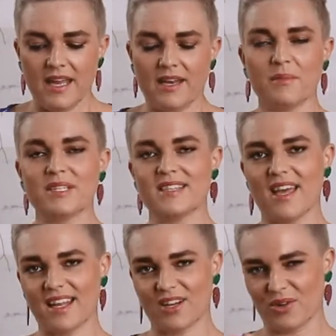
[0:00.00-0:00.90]
Now I'm going to
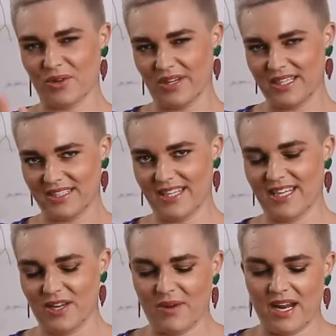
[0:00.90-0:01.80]
sound like a real
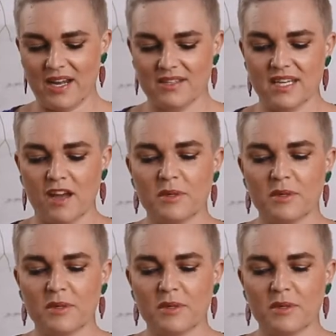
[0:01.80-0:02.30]
idiot right now and say I've